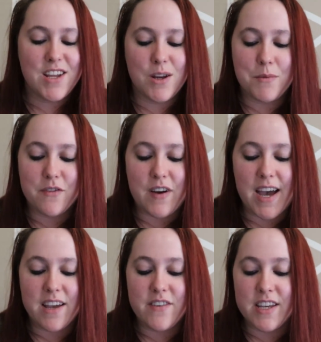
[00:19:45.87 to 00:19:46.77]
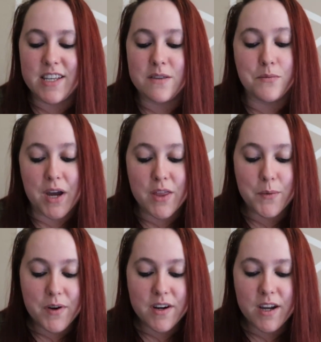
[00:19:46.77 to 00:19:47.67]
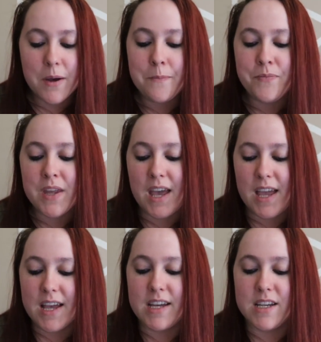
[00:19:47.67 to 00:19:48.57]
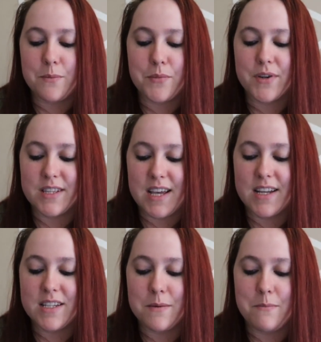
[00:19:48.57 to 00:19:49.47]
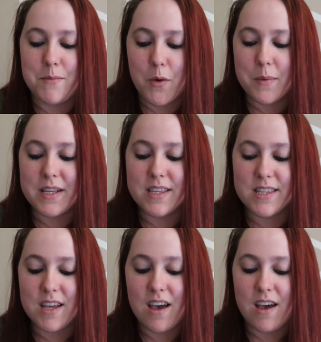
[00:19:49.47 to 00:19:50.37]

Number five is breath work and present moments